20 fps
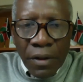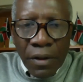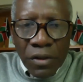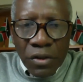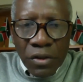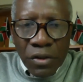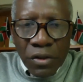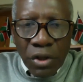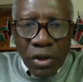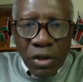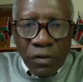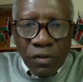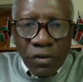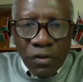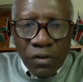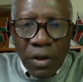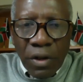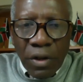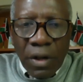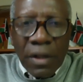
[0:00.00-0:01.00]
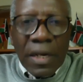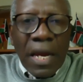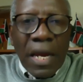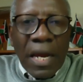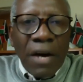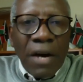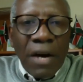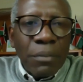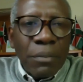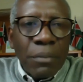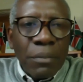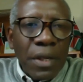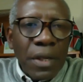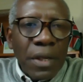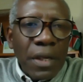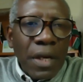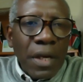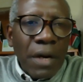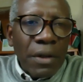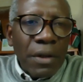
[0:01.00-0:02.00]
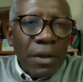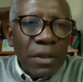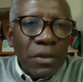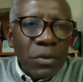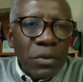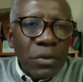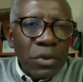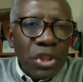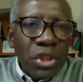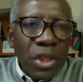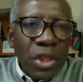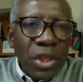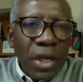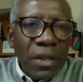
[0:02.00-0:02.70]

So if you will allow me, I want to share